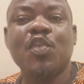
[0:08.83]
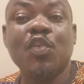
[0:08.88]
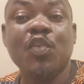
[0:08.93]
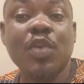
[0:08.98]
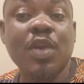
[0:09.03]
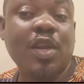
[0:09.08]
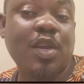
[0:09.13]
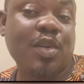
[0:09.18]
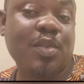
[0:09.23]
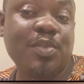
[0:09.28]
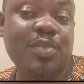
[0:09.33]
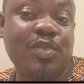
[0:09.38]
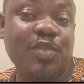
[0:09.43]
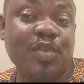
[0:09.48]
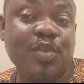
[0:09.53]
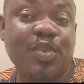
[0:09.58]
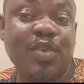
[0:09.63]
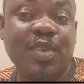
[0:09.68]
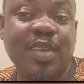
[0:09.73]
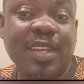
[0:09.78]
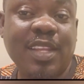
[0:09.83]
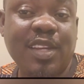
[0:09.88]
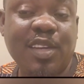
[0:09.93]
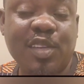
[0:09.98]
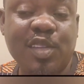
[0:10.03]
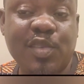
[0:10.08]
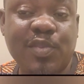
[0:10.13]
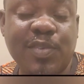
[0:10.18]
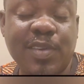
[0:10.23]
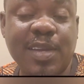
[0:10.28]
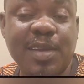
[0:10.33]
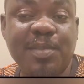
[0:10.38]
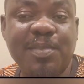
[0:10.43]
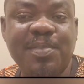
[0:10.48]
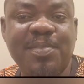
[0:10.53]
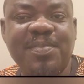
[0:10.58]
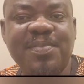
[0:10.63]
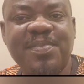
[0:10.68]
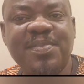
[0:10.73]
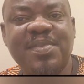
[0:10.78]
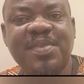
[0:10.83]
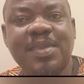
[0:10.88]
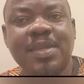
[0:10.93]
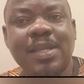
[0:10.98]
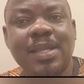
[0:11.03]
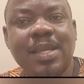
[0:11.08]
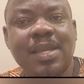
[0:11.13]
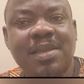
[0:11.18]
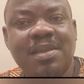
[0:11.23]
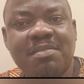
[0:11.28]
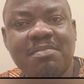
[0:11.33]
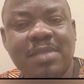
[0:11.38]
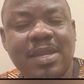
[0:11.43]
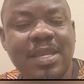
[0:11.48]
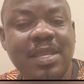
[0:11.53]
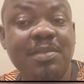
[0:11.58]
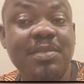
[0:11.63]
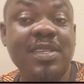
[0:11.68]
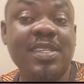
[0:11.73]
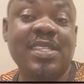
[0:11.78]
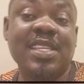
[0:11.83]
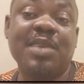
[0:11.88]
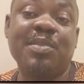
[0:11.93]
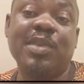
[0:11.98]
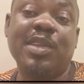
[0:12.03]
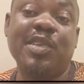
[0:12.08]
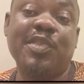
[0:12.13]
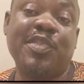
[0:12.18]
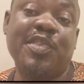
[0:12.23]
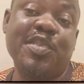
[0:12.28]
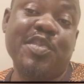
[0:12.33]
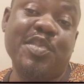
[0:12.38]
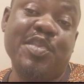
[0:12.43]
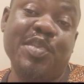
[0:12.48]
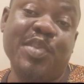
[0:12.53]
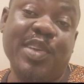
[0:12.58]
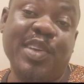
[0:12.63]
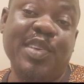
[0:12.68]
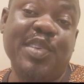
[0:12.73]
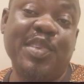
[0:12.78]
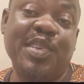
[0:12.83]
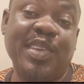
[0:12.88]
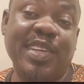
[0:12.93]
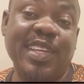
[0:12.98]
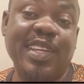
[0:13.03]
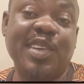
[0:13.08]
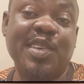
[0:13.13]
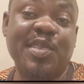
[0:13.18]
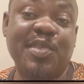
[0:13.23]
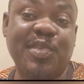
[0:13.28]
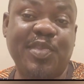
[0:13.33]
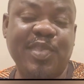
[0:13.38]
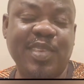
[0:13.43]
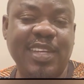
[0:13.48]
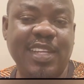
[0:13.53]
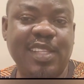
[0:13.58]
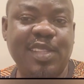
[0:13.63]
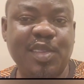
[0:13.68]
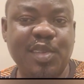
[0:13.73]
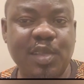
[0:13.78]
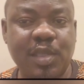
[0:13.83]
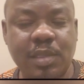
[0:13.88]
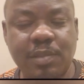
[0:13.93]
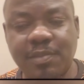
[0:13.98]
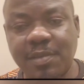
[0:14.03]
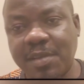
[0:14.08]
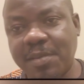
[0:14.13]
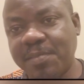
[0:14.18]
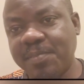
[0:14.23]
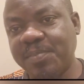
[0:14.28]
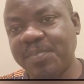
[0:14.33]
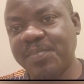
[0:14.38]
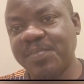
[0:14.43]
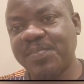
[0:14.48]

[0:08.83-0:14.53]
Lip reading: Welcome to Let Us Farm. My name is Emily Fonwell Oge of Let Us Farm.